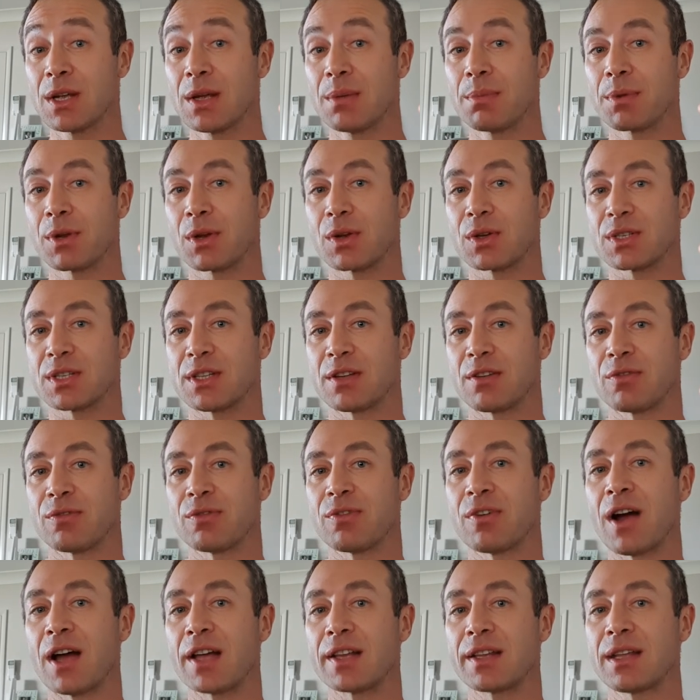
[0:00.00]
because they
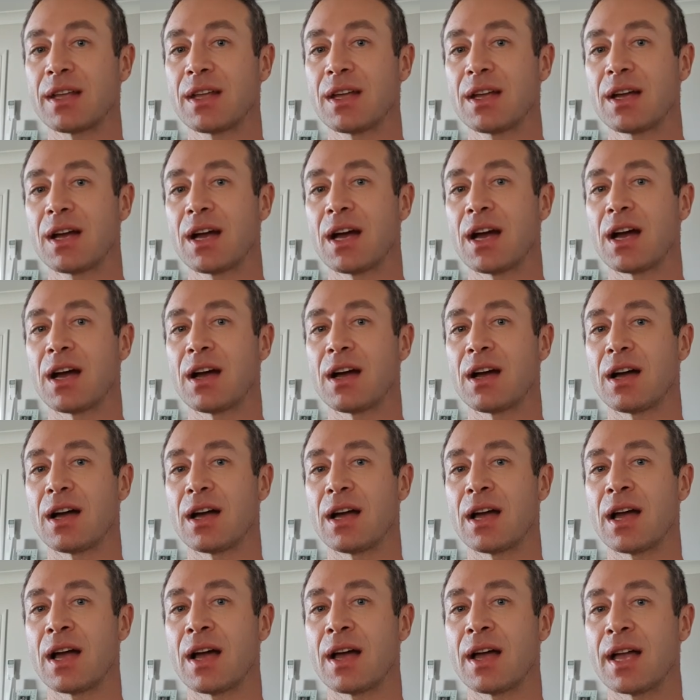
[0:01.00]
fight
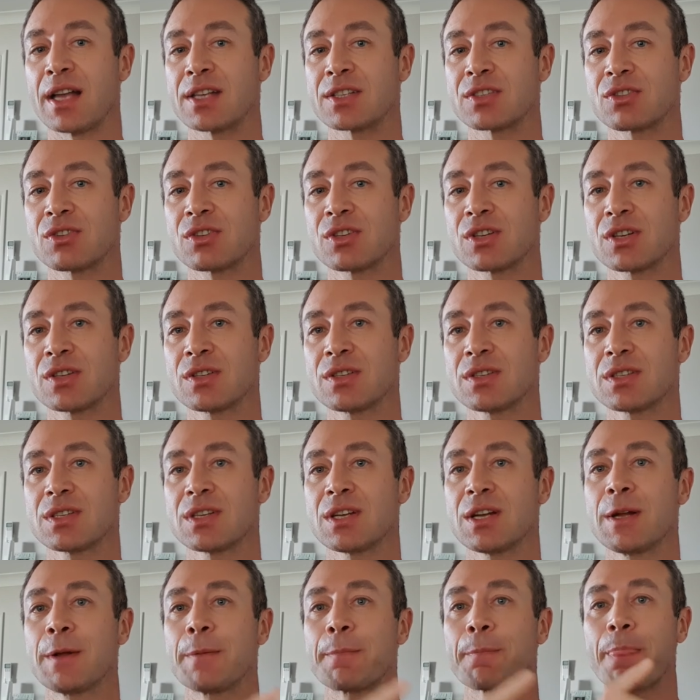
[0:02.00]
estrogens,
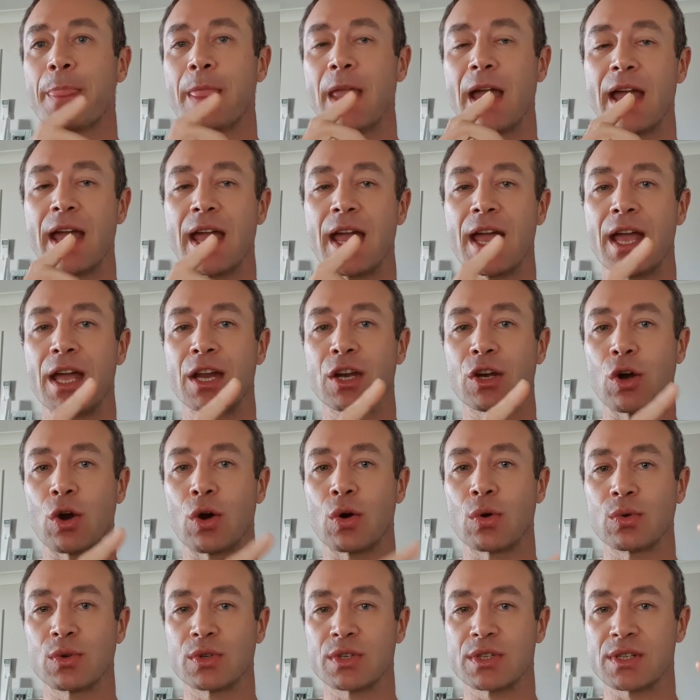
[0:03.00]
and
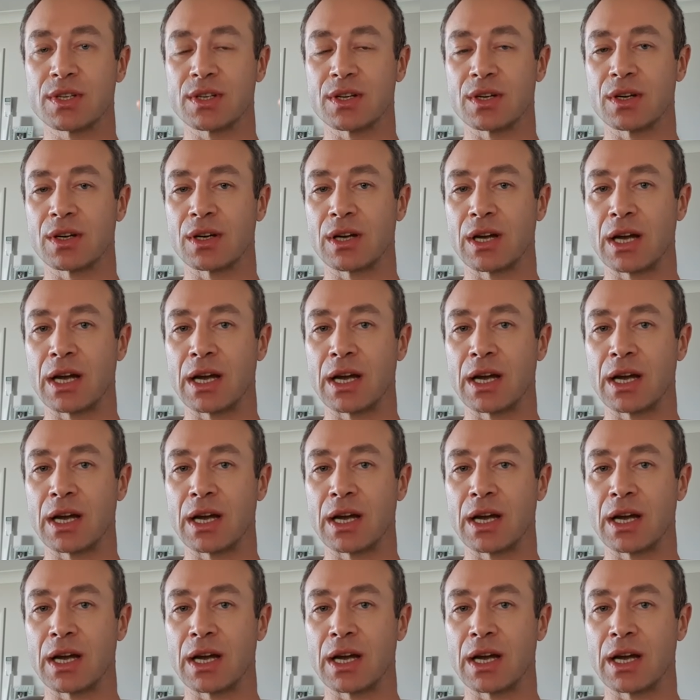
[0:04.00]
also